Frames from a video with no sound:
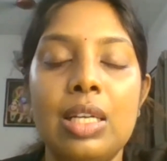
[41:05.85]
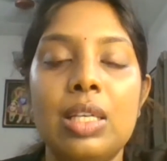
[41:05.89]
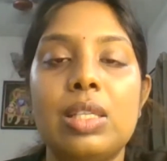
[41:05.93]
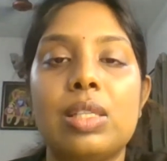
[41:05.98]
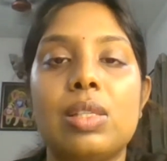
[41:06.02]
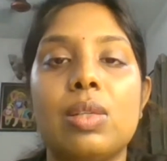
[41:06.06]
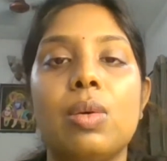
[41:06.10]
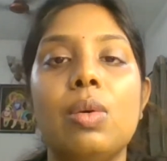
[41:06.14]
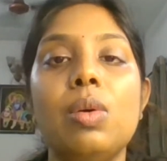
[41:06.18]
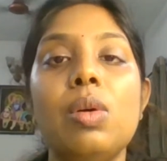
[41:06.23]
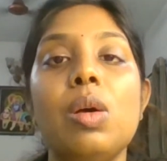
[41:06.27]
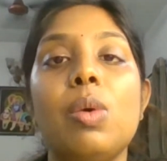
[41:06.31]

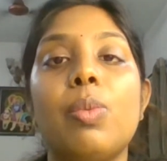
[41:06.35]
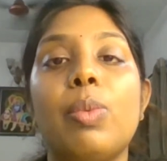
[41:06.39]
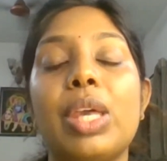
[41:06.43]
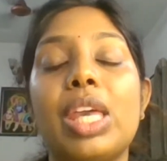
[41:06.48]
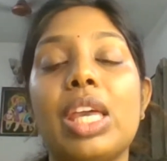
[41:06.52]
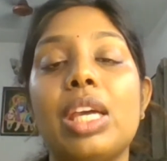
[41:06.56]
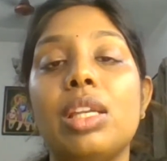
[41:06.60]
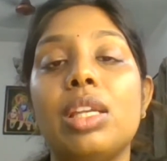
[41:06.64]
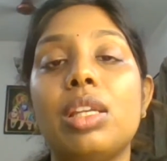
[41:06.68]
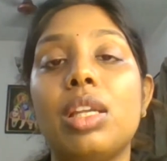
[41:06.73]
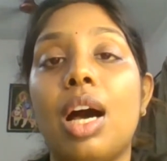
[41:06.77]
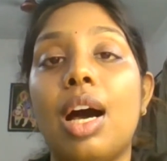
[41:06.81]
So we
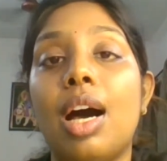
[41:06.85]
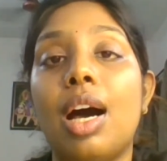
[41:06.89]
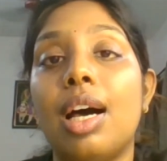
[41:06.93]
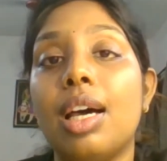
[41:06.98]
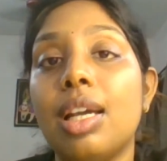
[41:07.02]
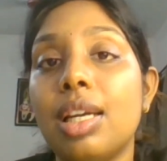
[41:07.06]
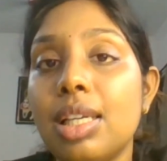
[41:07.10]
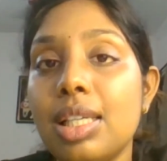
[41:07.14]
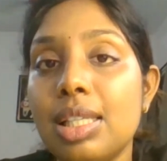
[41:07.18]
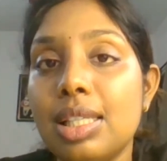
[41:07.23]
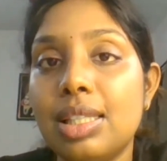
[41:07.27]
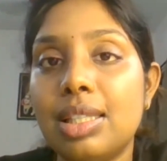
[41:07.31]
can
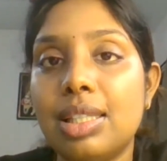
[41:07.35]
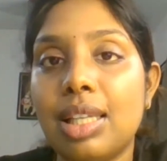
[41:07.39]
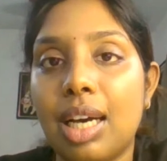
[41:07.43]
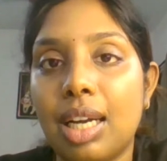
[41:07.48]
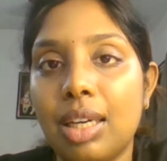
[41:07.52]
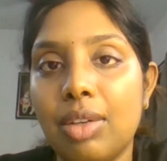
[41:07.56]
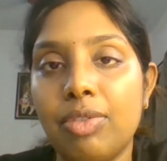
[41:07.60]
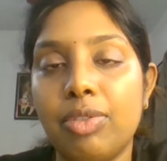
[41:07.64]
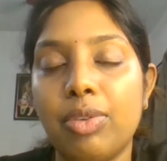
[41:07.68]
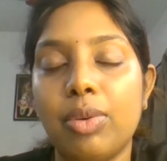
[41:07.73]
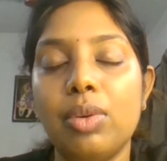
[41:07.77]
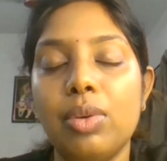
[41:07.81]
harness
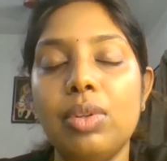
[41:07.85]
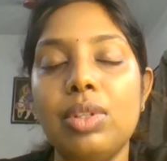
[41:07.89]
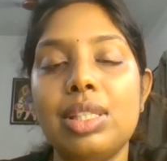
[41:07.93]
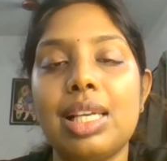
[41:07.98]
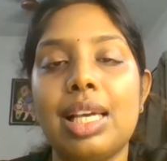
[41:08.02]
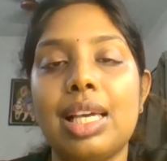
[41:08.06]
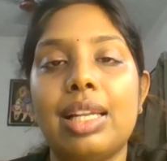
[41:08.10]
that force